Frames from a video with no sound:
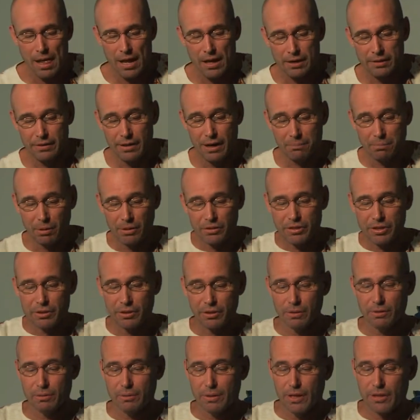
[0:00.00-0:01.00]
Number
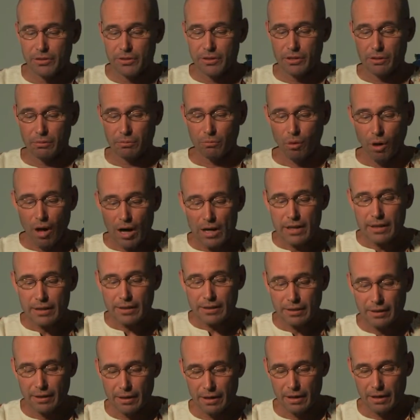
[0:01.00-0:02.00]
two, the
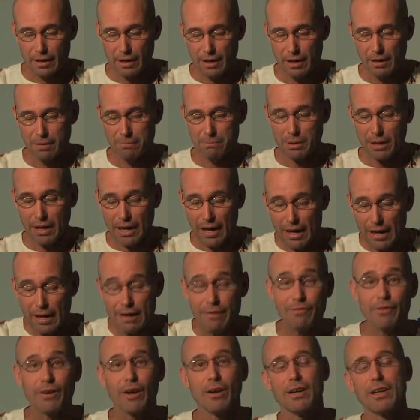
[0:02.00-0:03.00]
neurotic
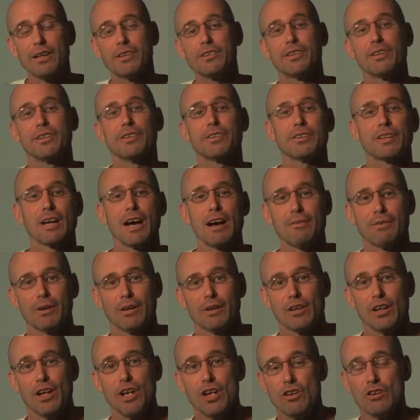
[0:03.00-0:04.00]
behavior is
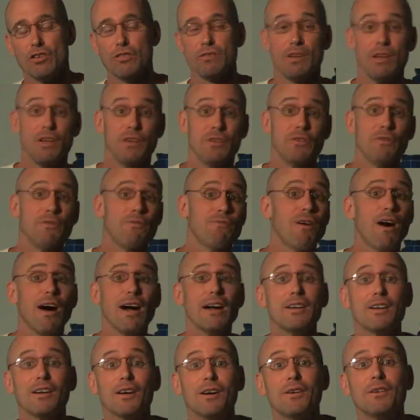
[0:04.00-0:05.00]
discovered. You
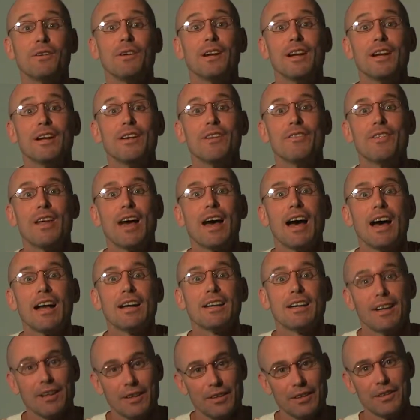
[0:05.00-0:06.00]
find out
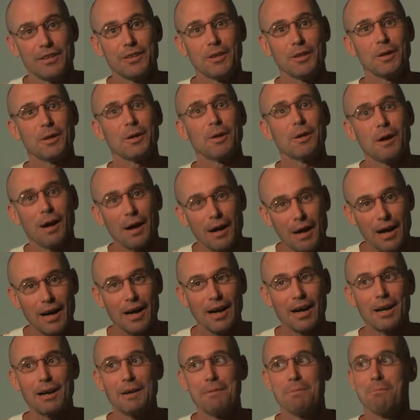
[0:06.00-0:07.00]
that your
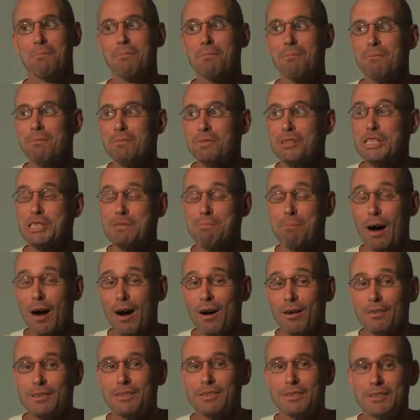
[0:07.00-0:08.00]

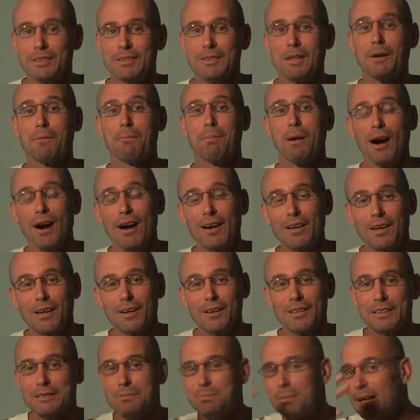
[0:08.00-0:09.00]
spouse, your
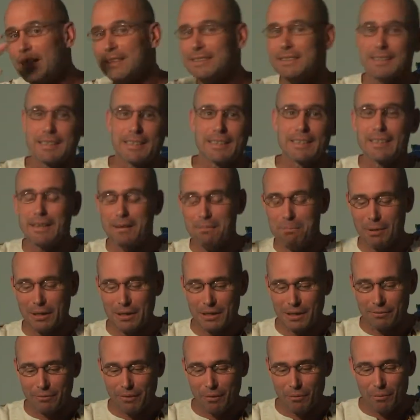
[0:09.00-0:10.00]
partner, is basically a bit
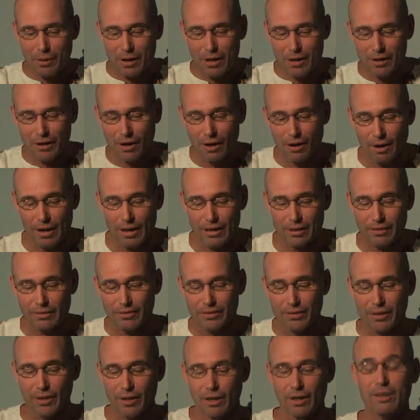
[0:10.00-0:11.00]
of a weirdo. And
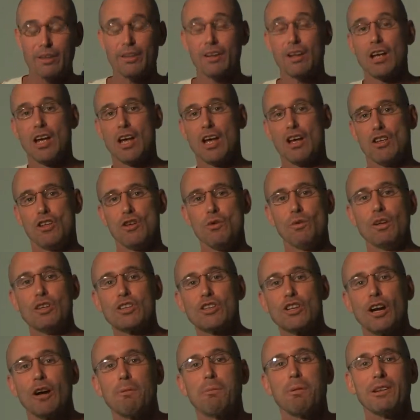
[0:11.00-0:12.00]
third, you
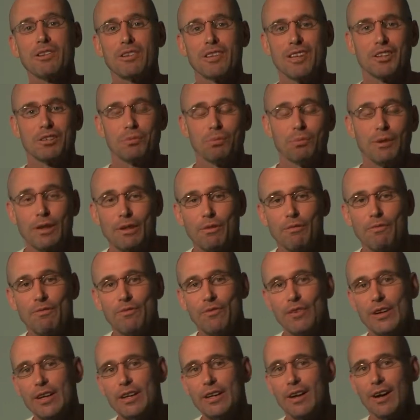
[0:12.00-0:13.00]
interpret this with
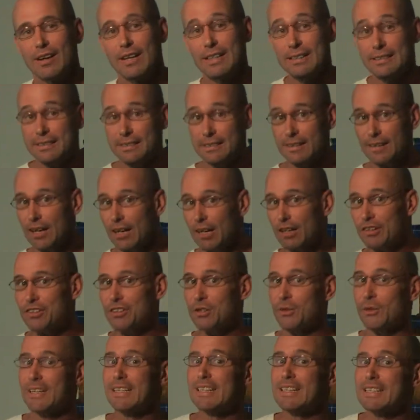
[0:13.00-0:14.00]
fear. It scares
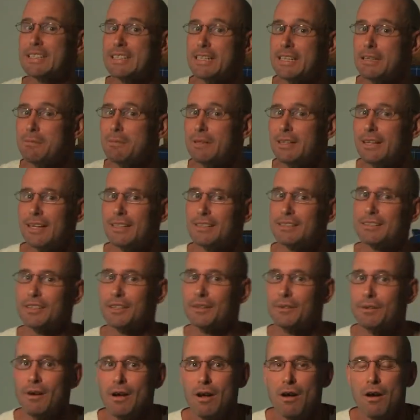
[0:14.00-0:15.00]
you. It intimidates
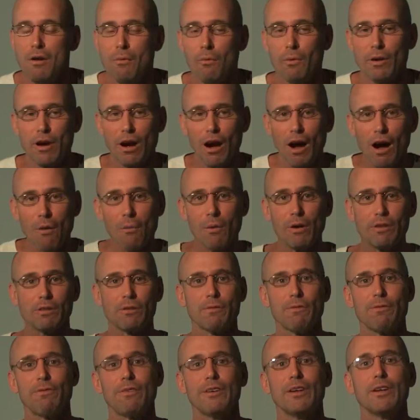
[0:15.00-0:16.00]
you. We all want to
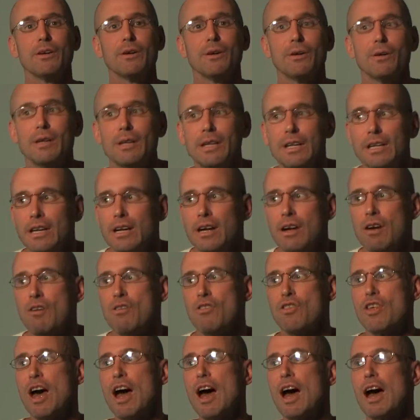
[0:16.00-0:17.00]
feel
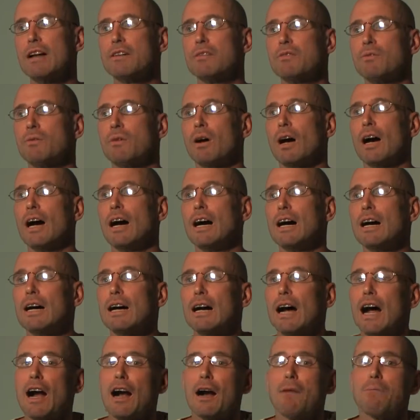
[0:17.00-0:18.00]
that
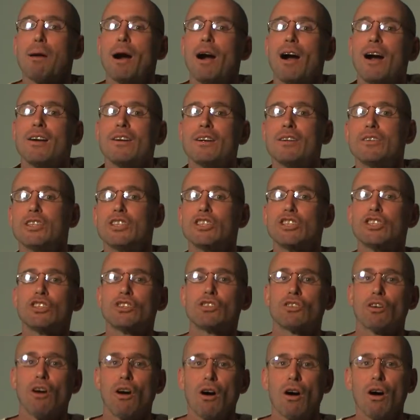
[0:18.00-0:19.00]
our partner is
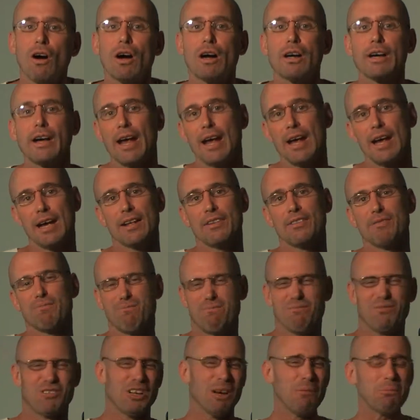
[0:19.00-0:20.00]
strong, and
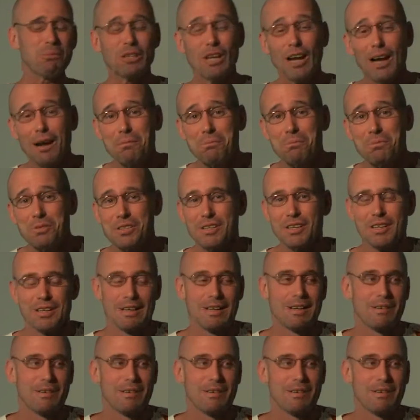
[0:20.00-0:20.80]
sometimes,